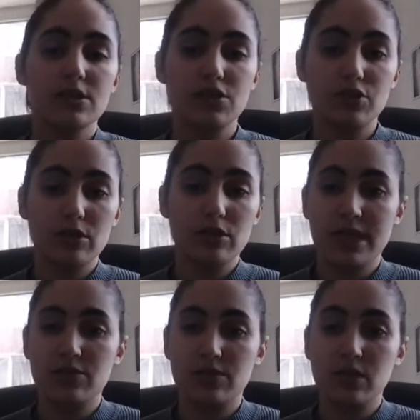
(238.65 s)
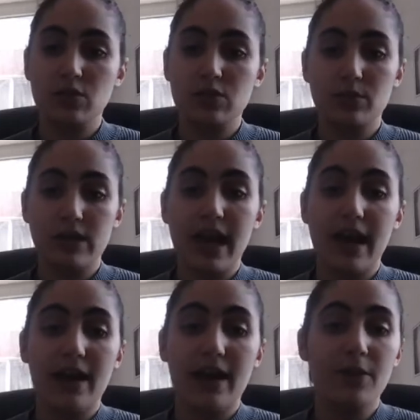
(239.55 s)
discriminatory laws that we
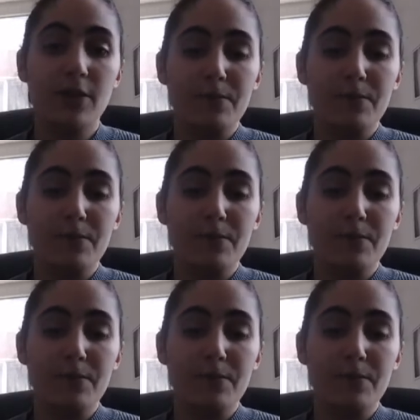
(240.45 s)
have.